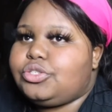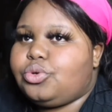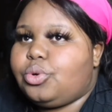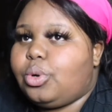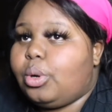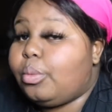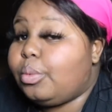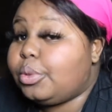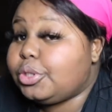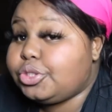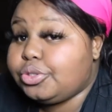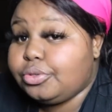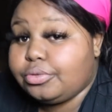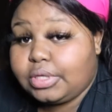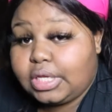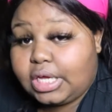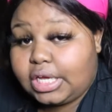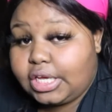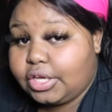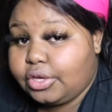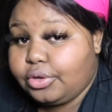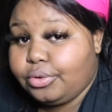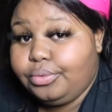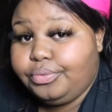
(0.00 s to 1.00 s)
doing what you
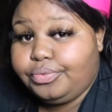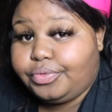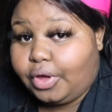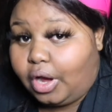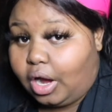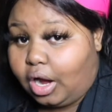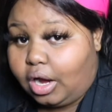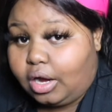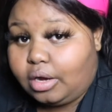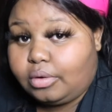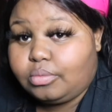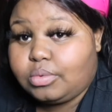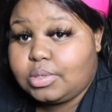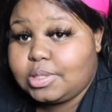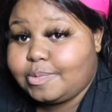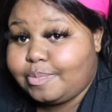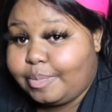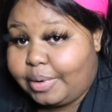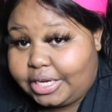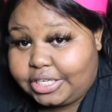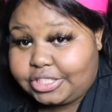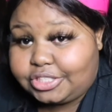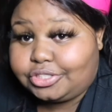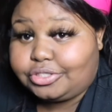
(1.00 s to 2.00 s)
think you thought was
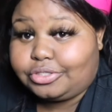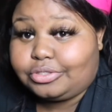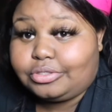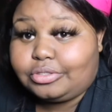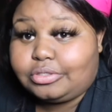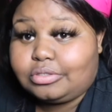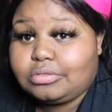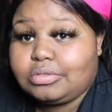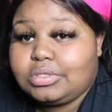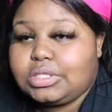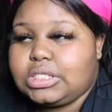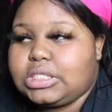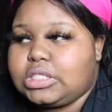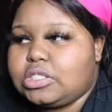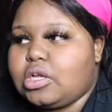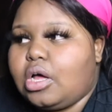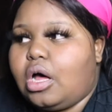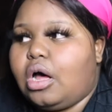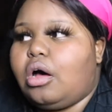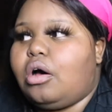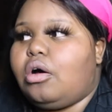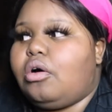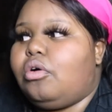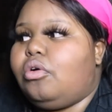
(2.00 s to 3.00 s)
special.
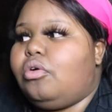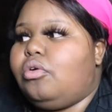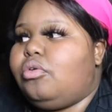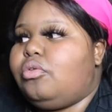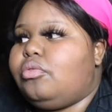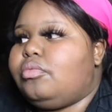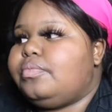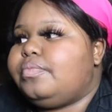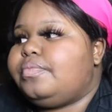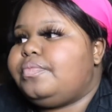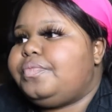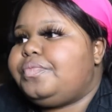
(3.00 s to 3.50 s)
So,